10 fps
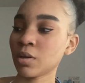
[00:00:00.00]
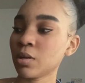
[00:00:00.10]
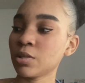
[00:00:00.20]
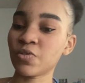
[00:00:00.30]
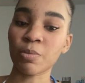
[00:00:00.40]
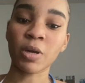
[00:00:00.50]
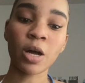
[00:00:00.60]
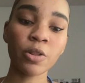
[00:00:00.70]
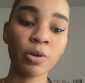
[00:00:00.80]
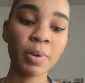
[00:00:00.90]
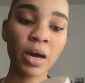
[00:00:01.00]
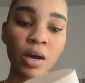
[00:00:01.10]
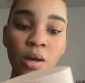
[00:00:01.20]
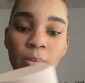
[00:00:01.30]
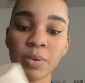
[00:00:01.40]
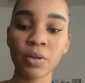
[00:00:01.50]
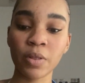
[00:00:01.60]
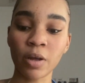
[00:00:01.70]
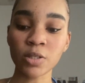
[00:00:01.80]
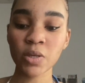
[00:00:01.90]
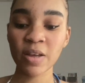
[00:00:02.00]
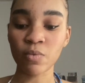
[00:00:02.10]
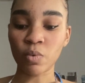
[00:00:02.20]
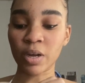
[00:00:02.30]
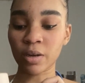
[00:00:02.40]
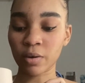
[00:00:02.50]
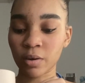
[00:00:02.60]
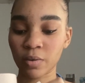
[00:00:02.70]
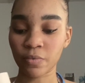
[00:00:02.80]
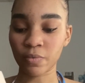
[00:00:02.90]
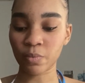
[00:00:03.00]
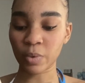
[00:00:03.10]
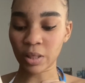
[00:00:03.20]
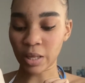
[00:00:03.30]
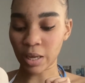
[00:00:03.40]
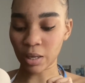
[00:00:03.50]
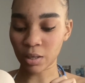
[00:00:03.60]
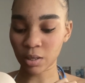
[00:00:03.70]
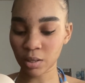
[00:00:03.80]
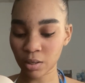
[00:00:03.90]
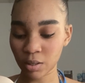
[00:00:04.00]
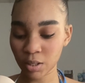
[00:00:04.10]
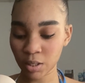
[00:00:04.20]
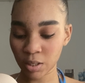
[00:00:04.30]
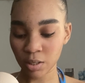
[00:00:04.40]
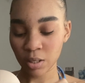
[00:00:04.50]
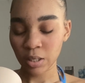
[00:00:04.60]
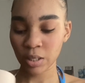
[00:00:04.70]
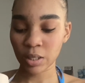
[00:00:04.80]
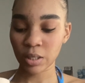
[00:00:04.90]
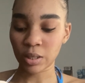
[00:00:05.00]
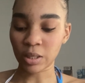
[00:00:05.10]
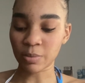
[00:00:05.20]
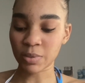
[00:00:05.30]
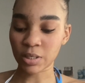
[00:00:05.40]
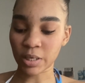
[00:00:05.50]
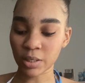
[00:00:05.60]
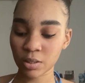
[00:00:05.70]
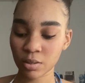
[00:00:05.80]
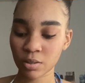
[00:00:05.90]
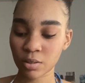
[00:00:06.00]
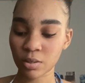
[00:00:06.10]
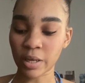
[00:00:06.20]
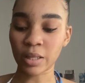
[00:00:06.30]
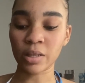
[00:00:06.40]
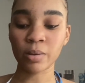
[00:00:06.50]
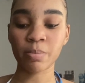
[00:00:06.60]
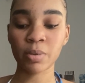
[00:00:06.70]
It's from ColourPop. They also have one with like lipsticks, like lip